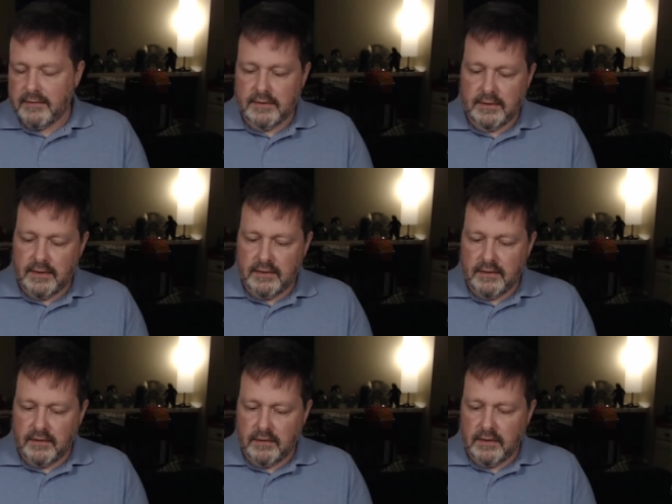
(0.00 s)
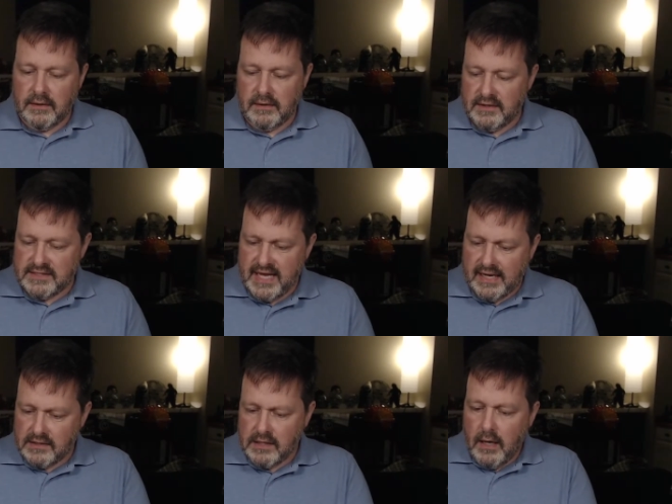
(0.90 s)
in a
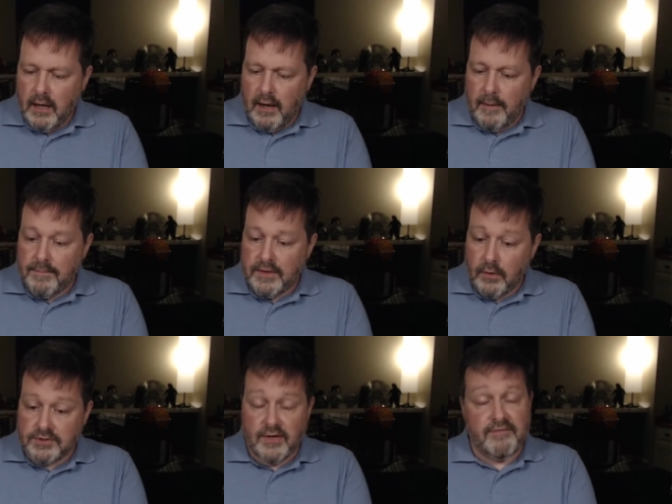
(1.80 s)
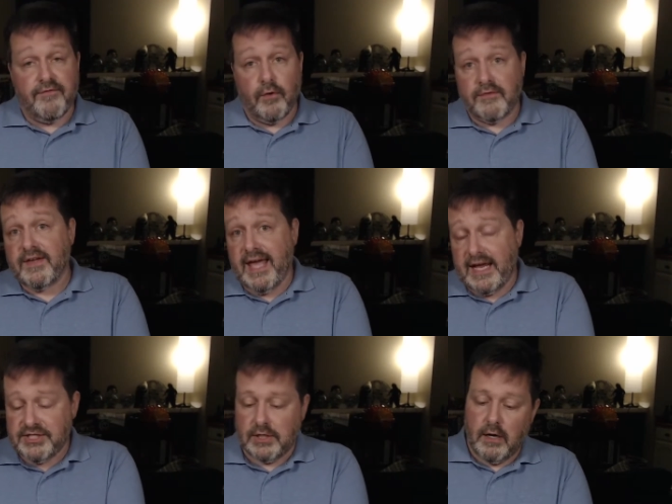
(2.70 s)
second. You also had
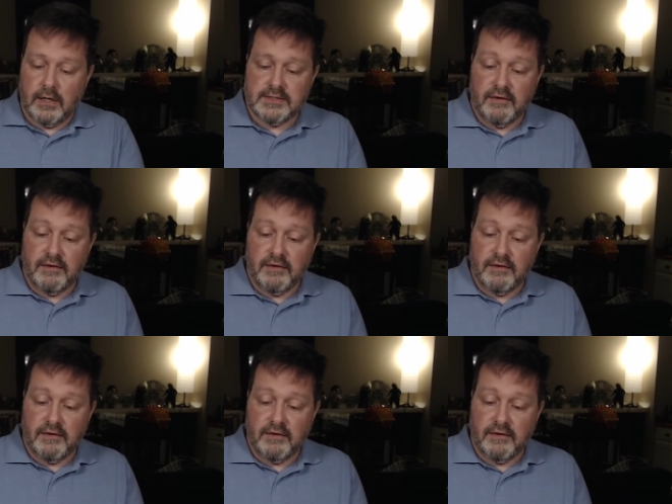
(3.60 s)
fortification cards.